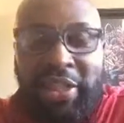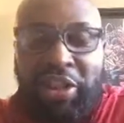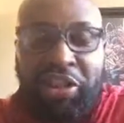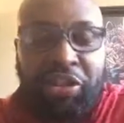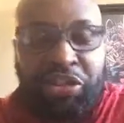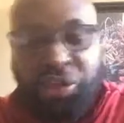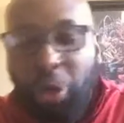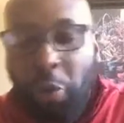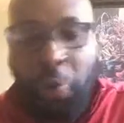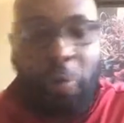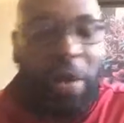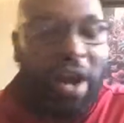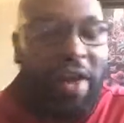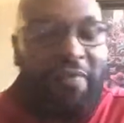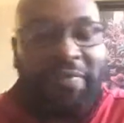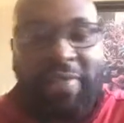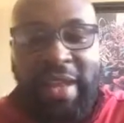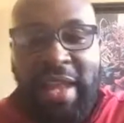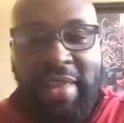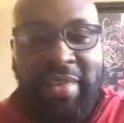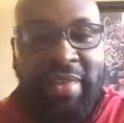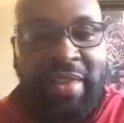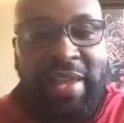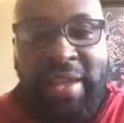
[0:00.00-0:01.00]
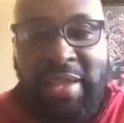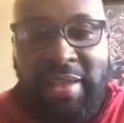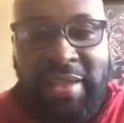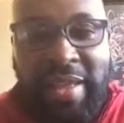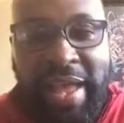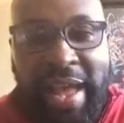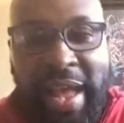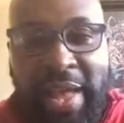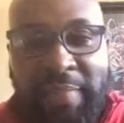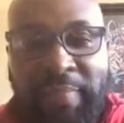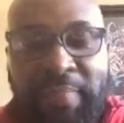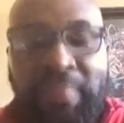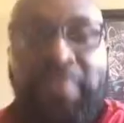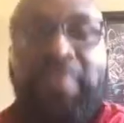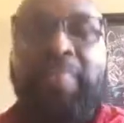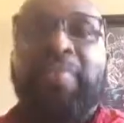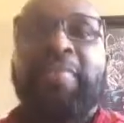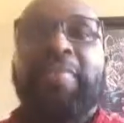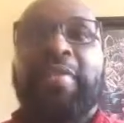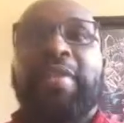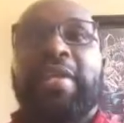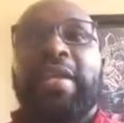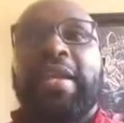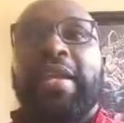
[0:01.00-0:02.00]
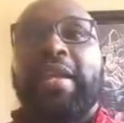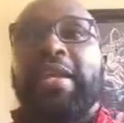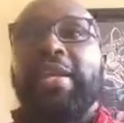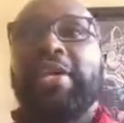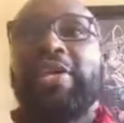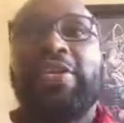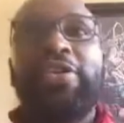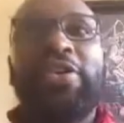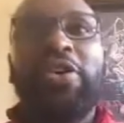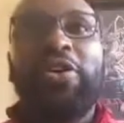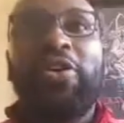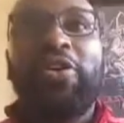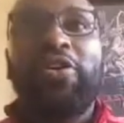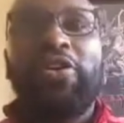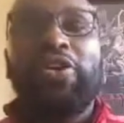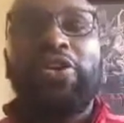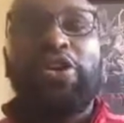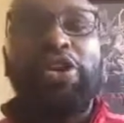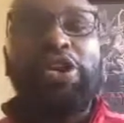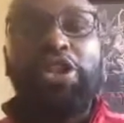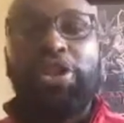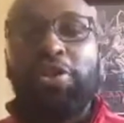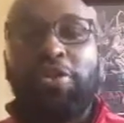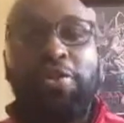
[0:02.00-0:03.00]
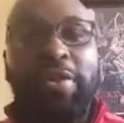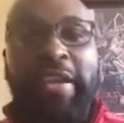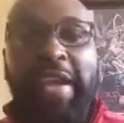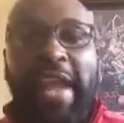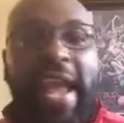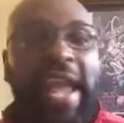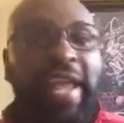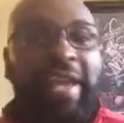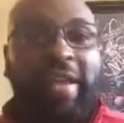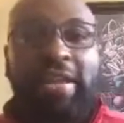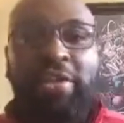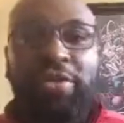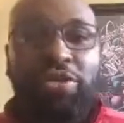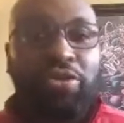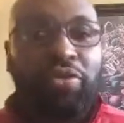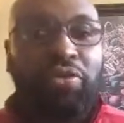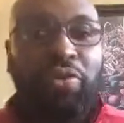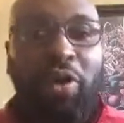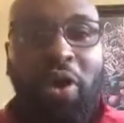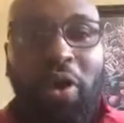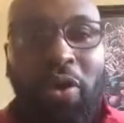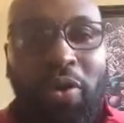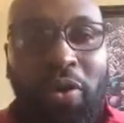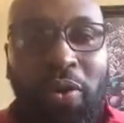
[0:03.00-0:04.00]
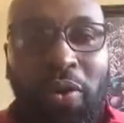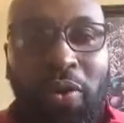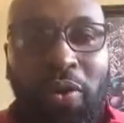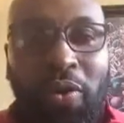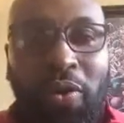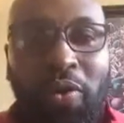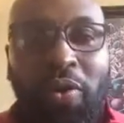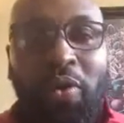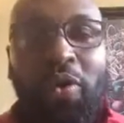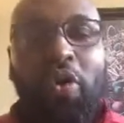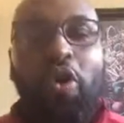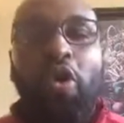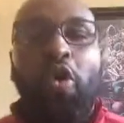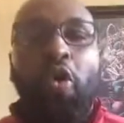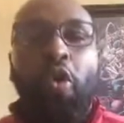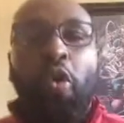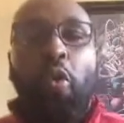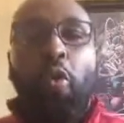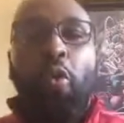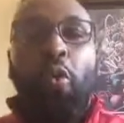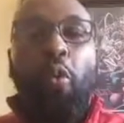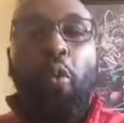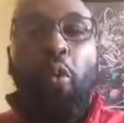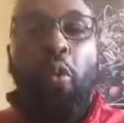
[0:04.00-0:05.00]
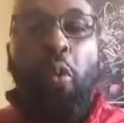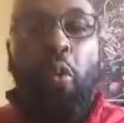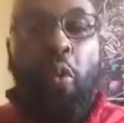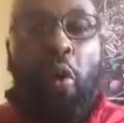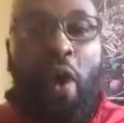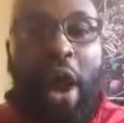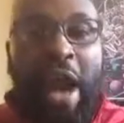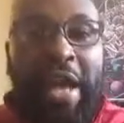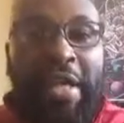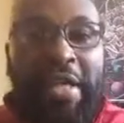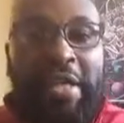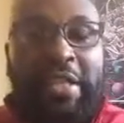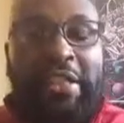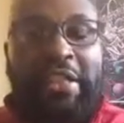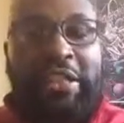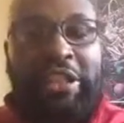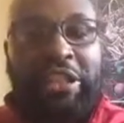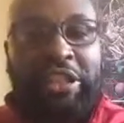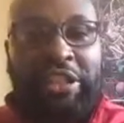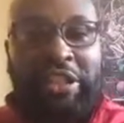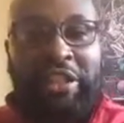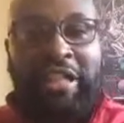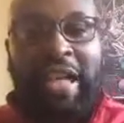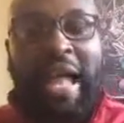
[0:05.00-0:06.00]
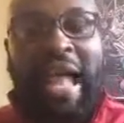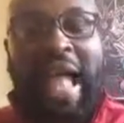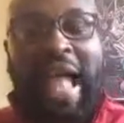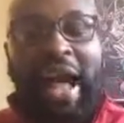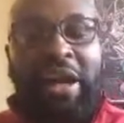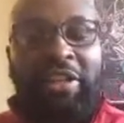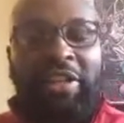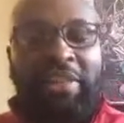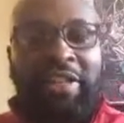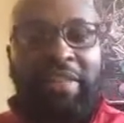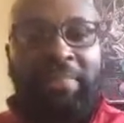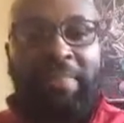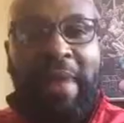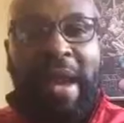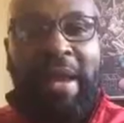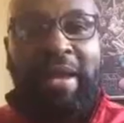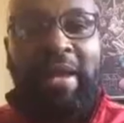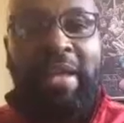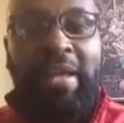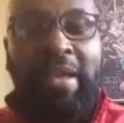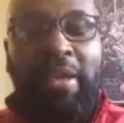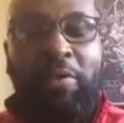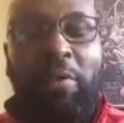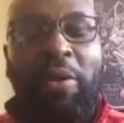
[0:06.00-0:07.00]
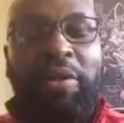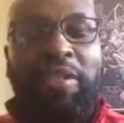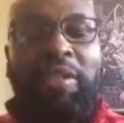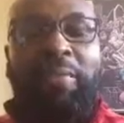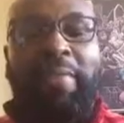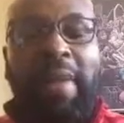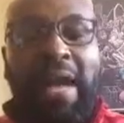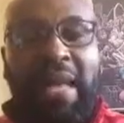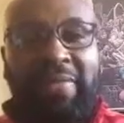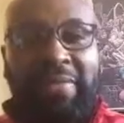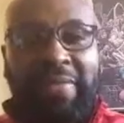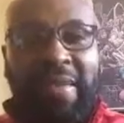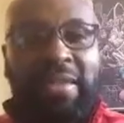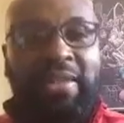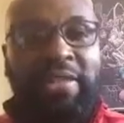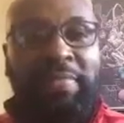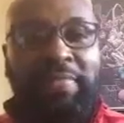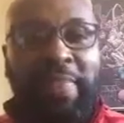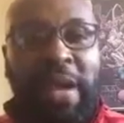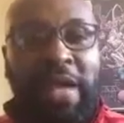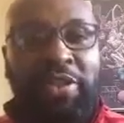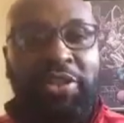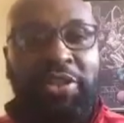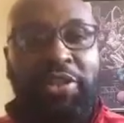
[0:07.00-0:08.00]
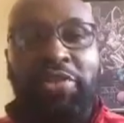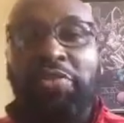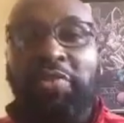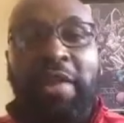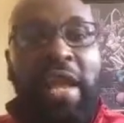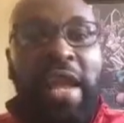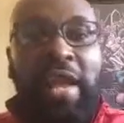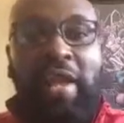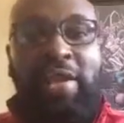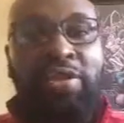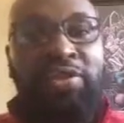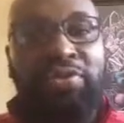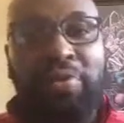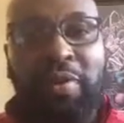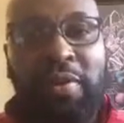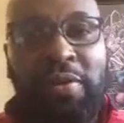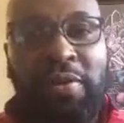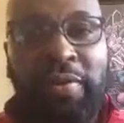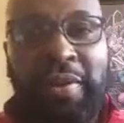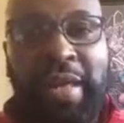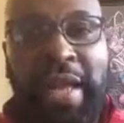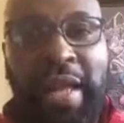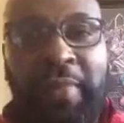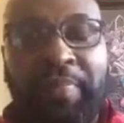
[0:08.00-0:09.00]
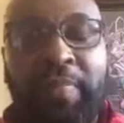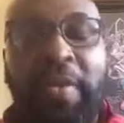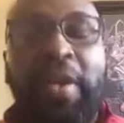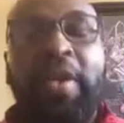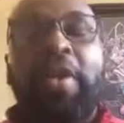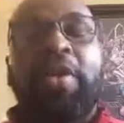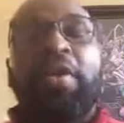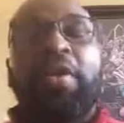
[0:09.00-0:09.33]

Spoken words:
So what if they think that? You can't control what somebody thinks about you. You can't control that.